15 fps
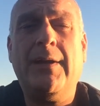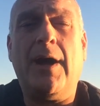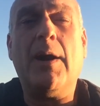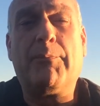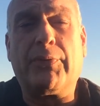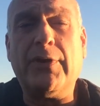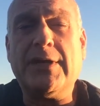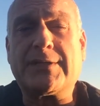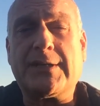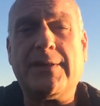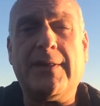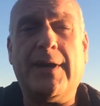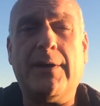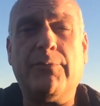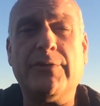a
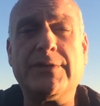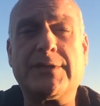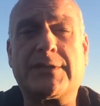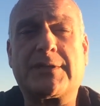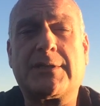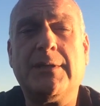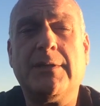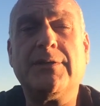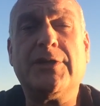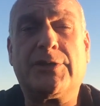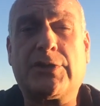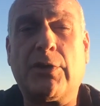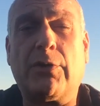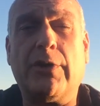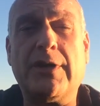prison that was
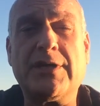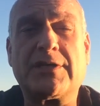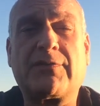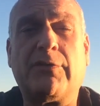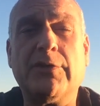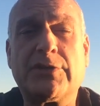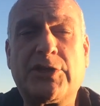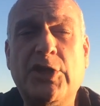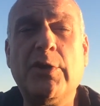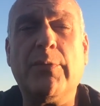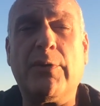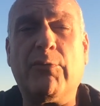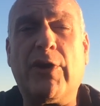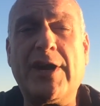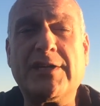notorious for its
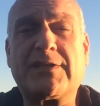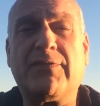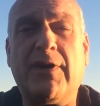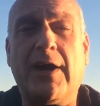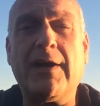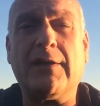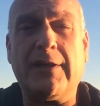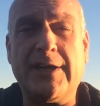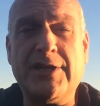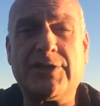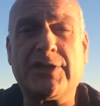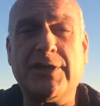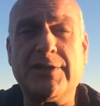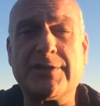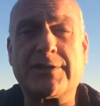human rights
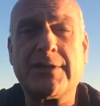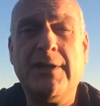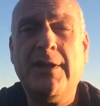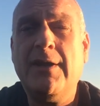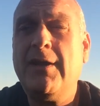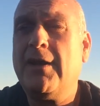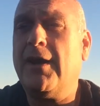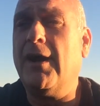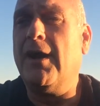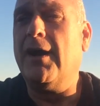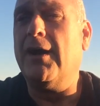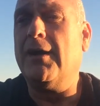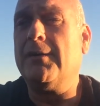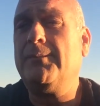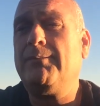violations,
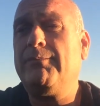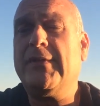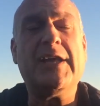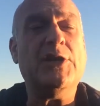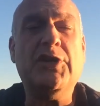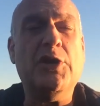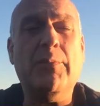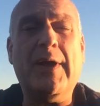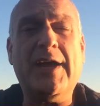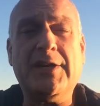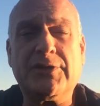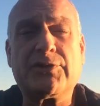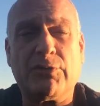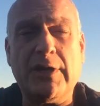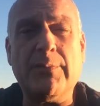
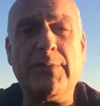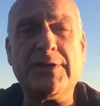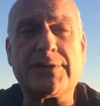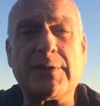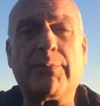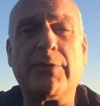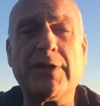inhumane treatment to